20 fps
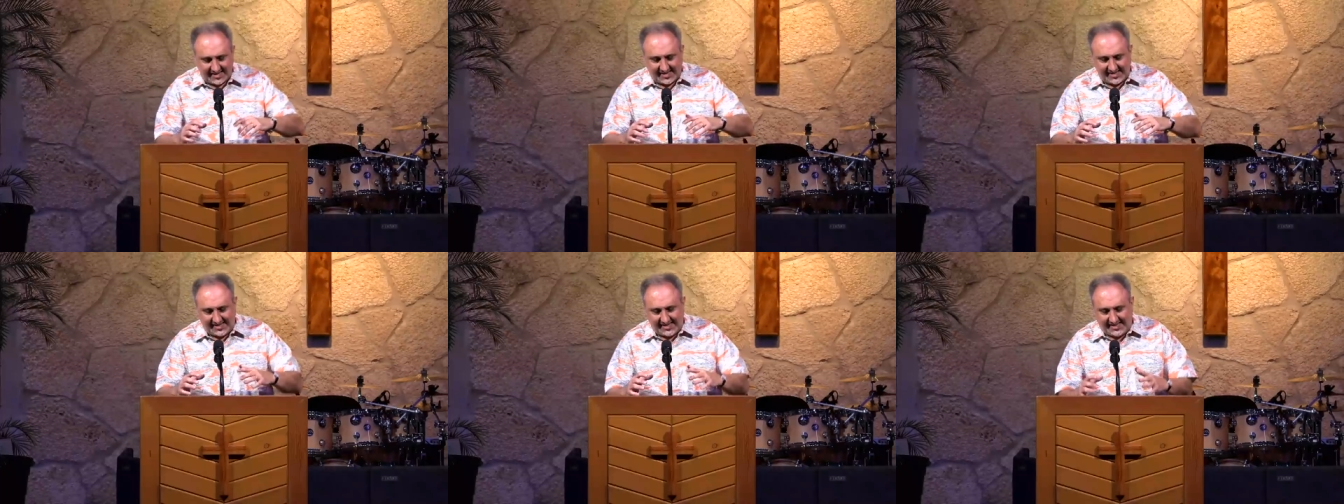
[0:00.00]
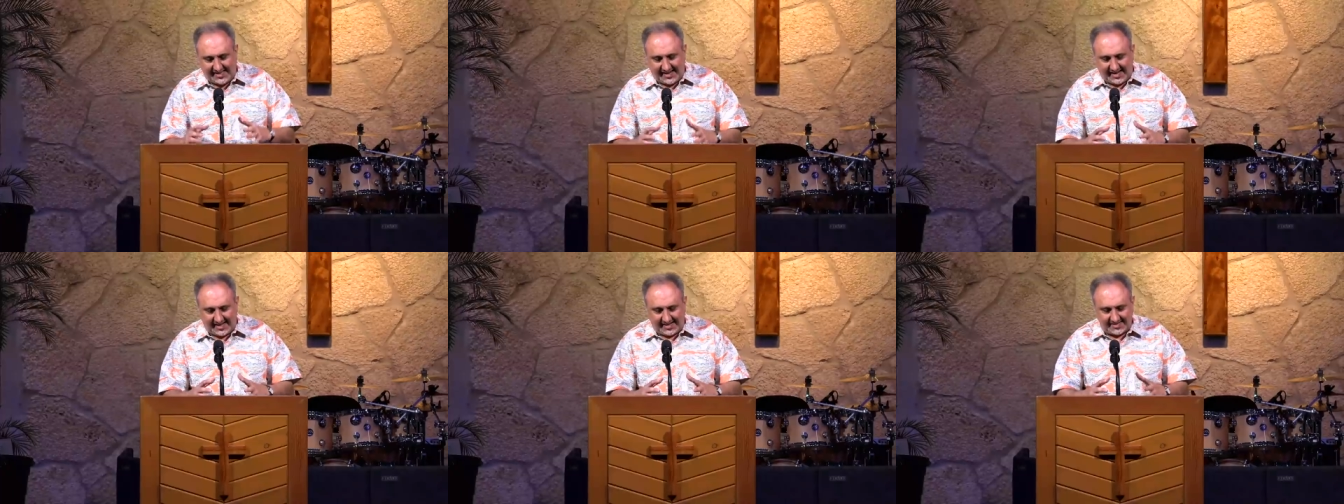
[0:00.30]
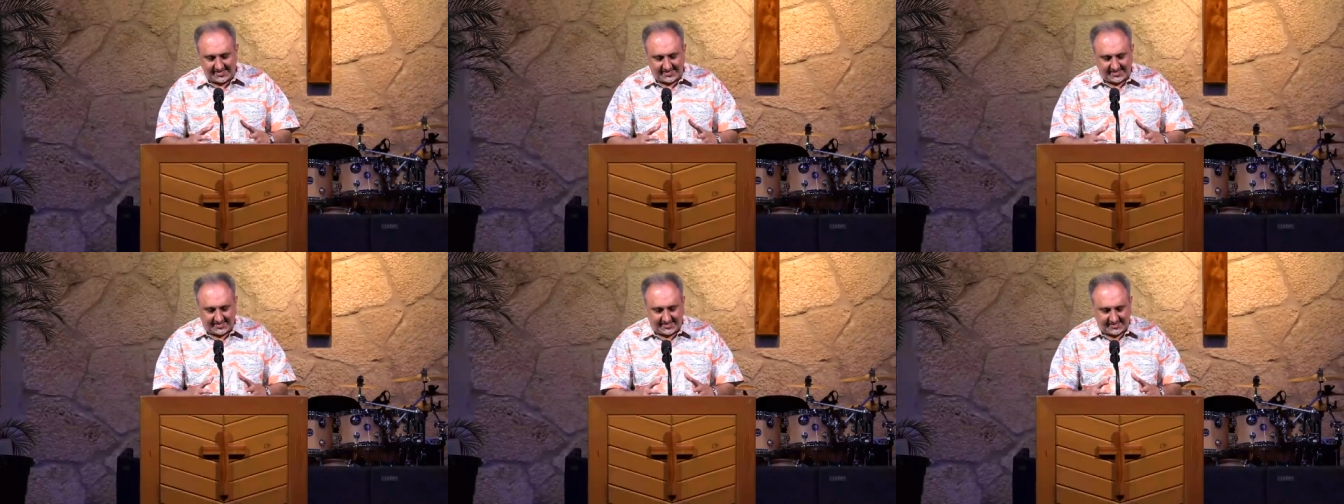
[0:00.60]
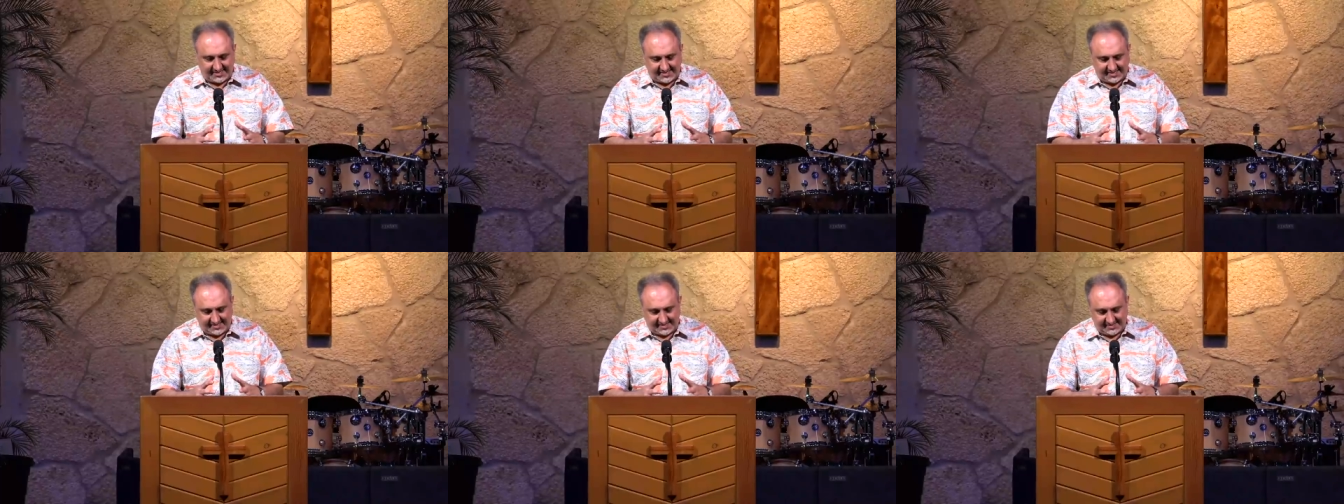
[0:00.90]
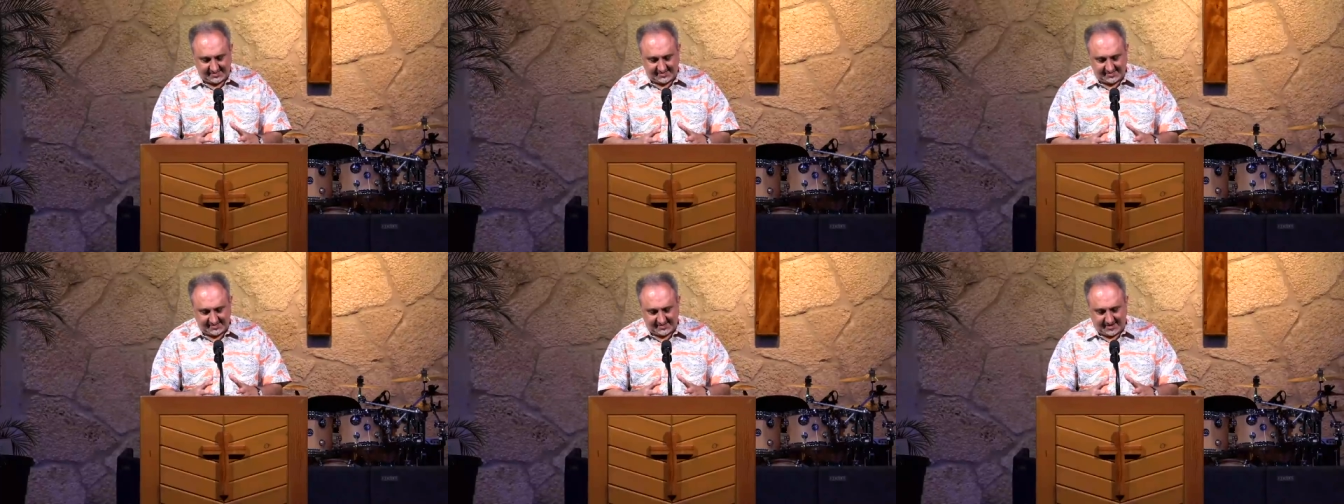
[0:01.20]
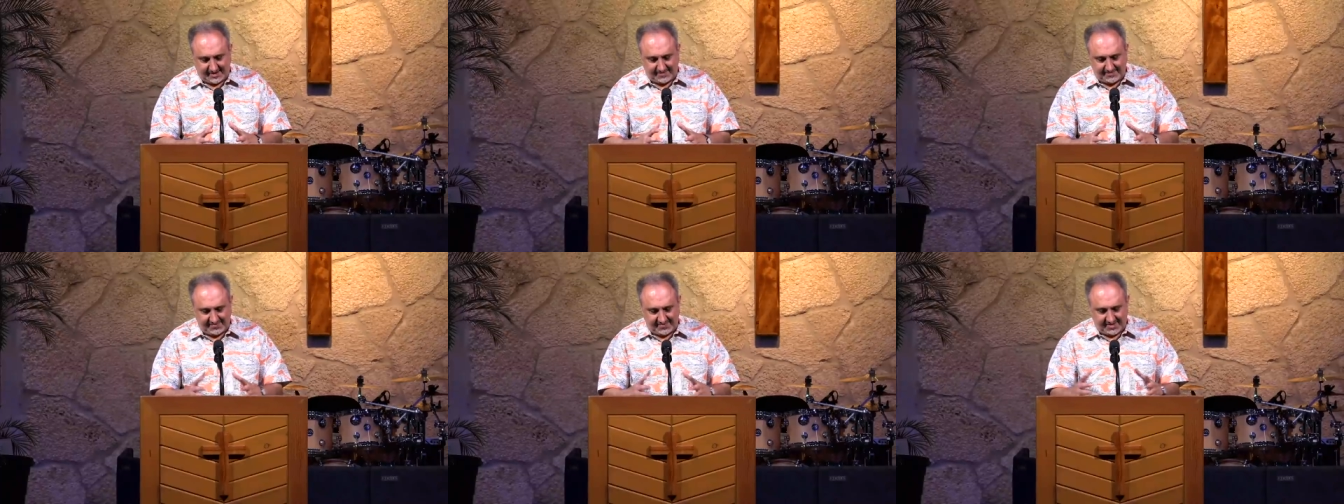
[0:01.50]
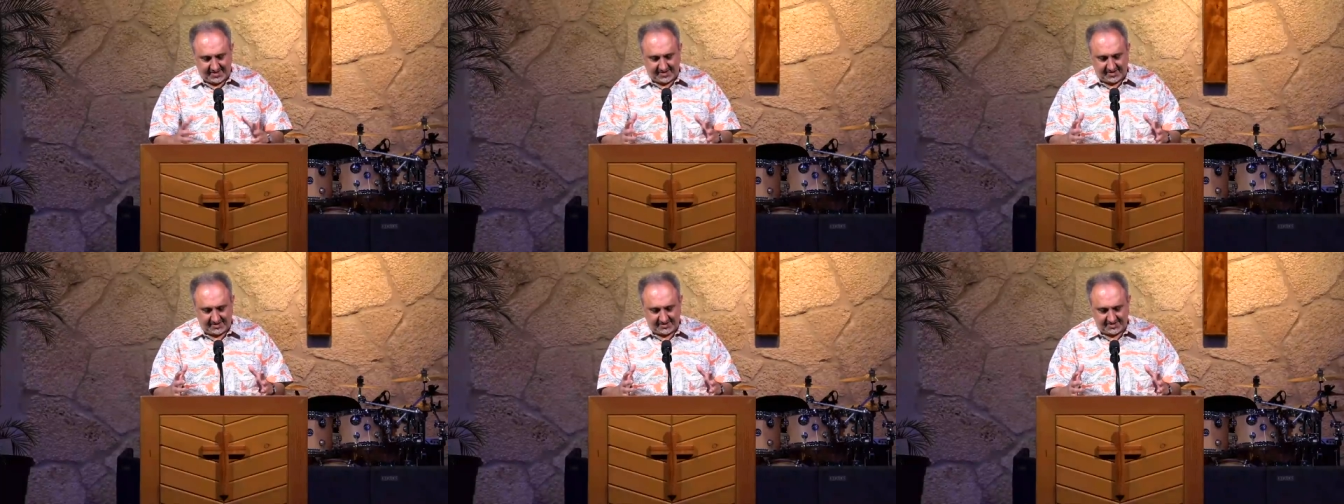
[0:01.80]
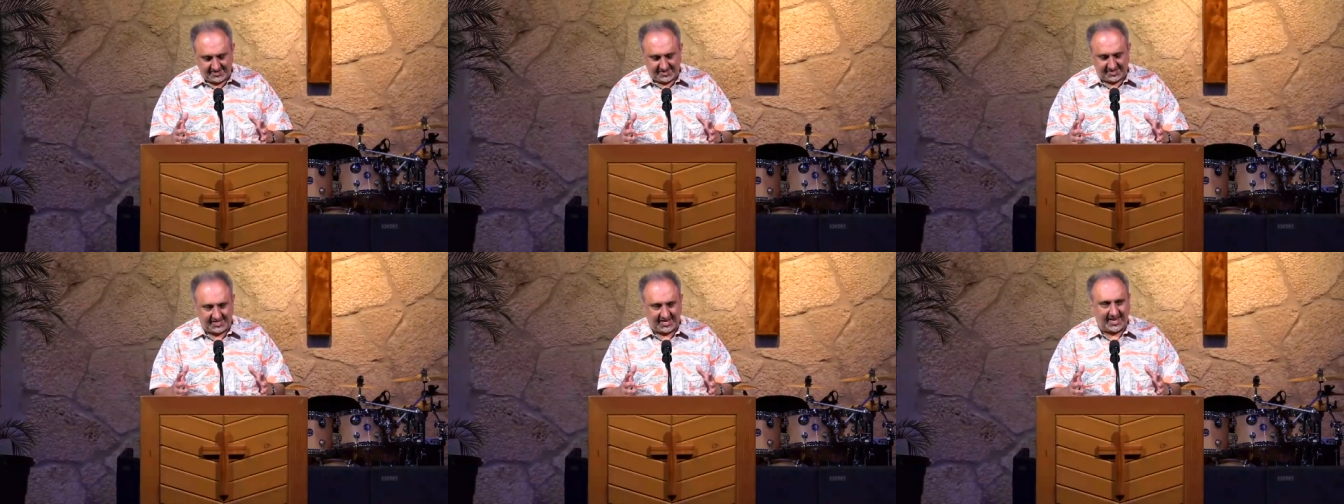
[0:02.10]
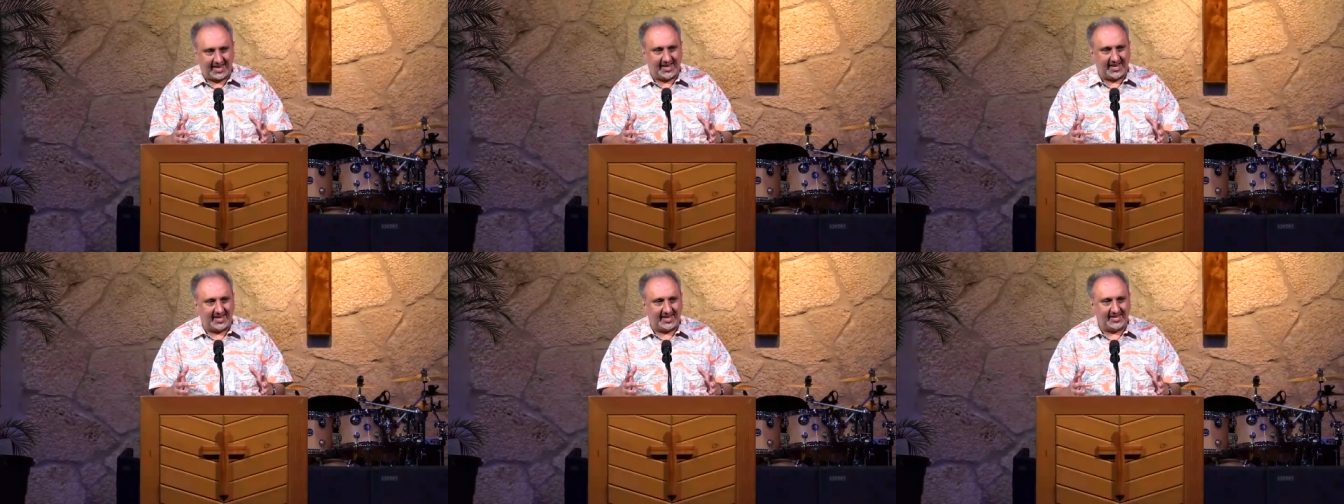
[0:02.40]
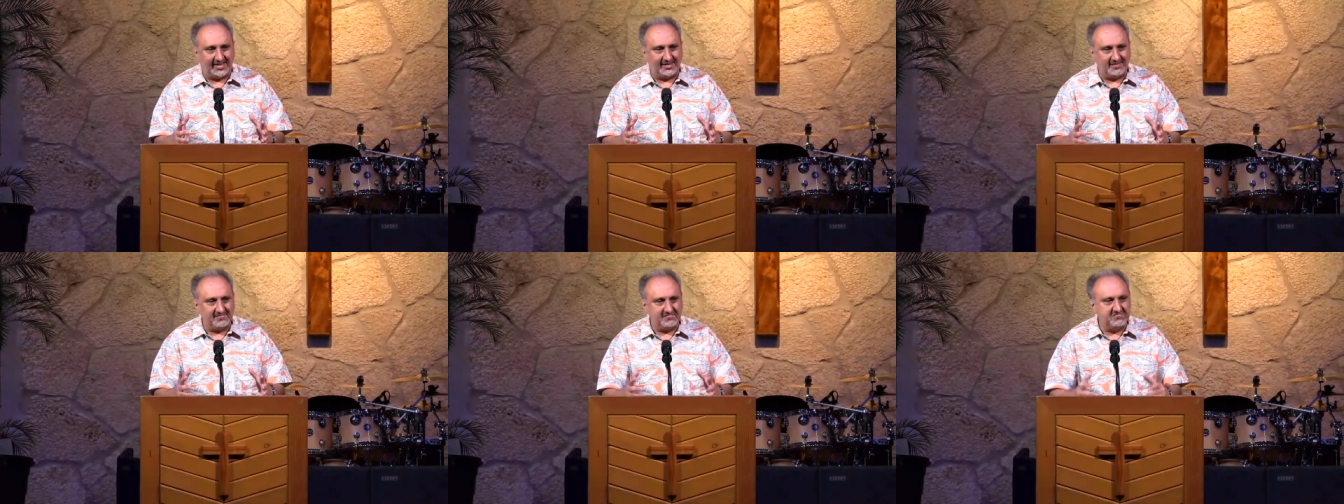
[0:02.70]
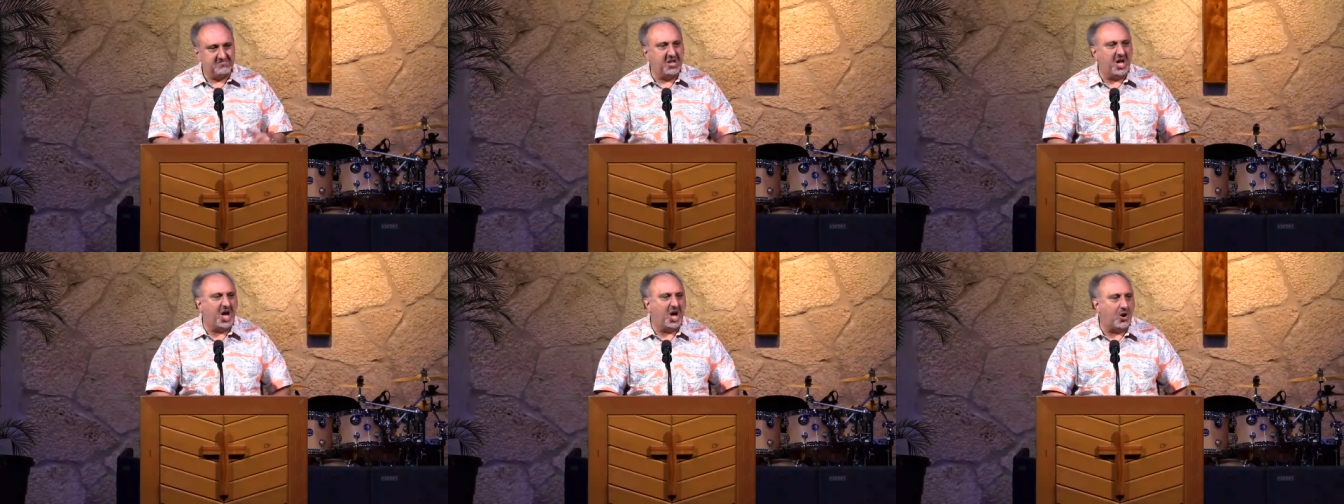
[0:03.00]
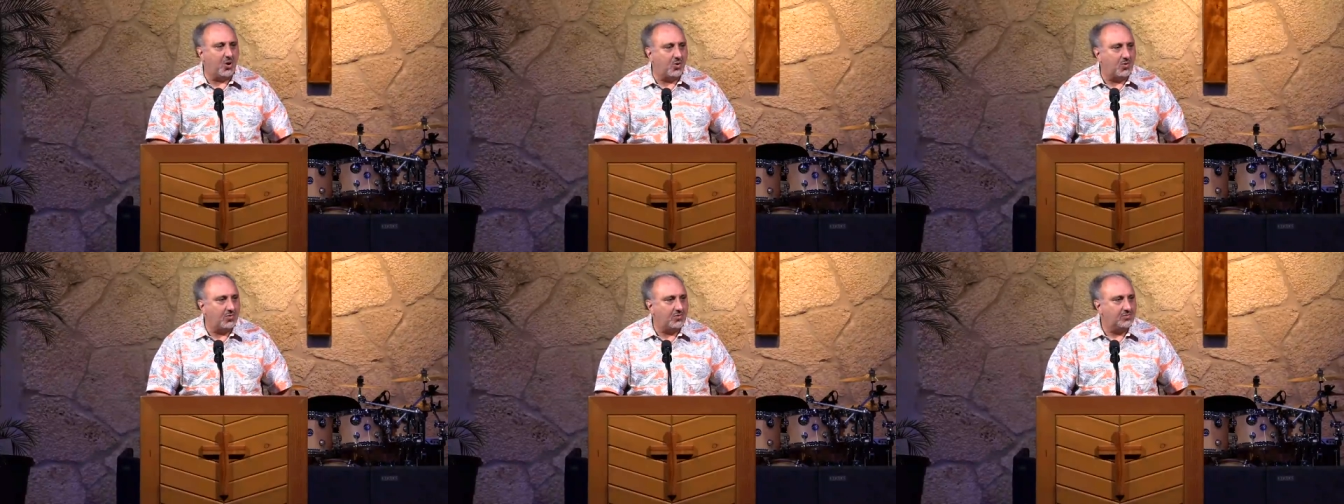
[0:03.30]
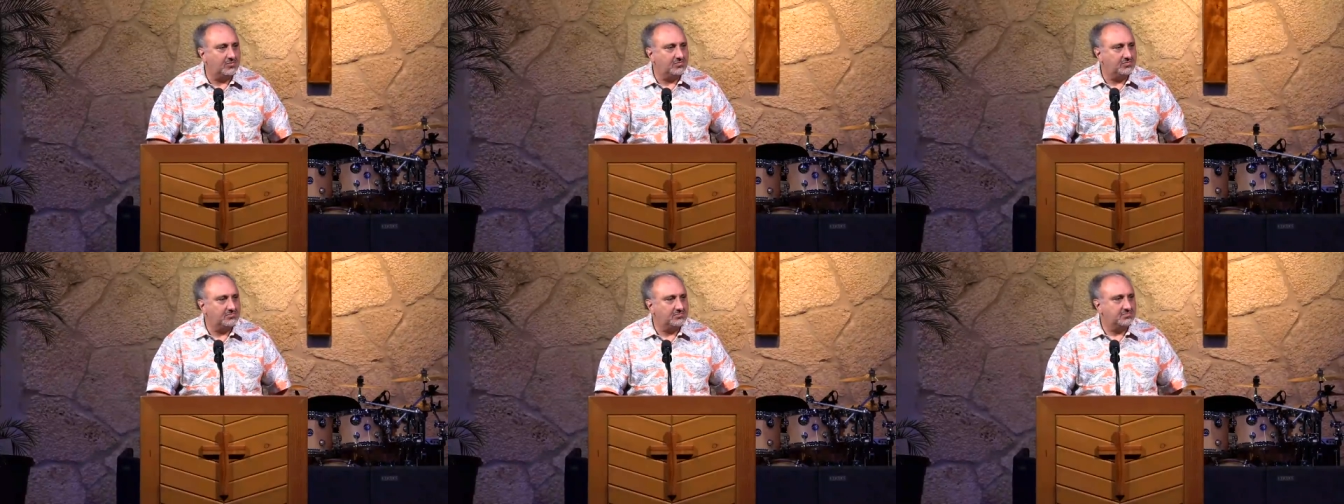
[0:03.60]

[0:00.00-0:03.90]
like God's up there saying, no.